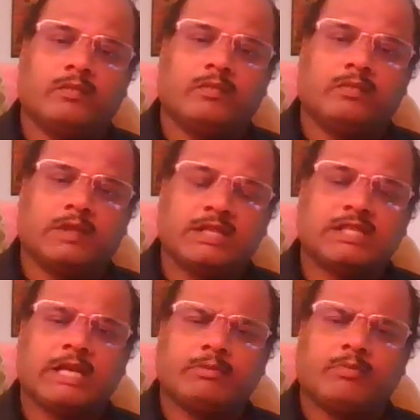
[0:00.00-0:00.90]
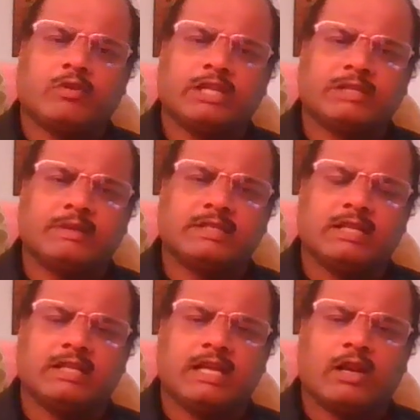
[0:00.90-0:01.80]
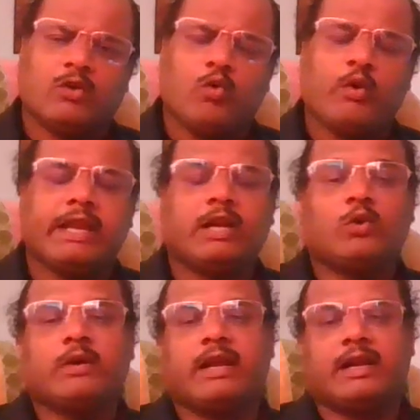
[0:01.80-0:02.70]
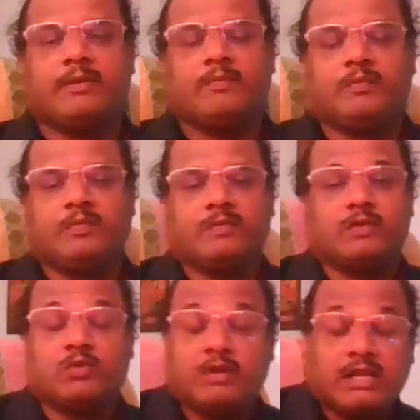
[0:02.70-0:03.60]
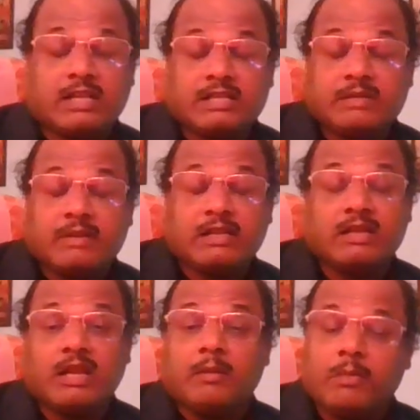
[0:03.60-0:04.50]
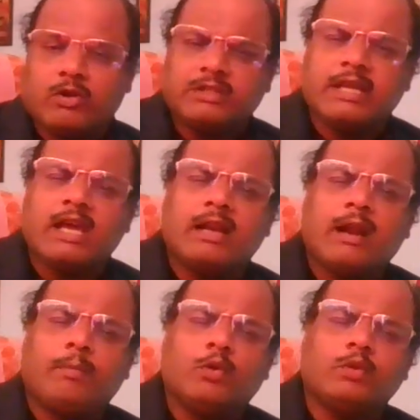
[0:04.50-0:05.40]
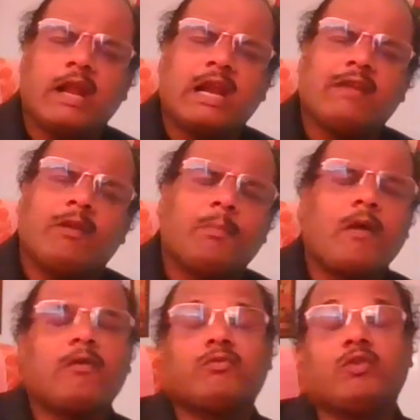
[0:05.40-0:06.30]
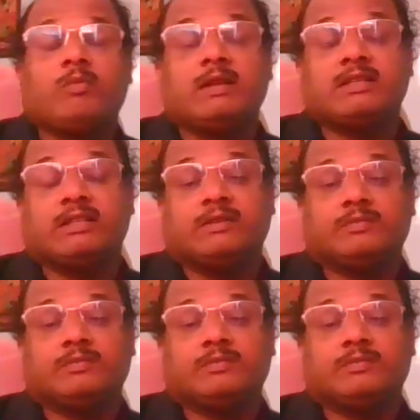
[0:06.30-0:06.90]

This type of projects basically they are going to get. So you can just imagine because they are up to that level powerful basically,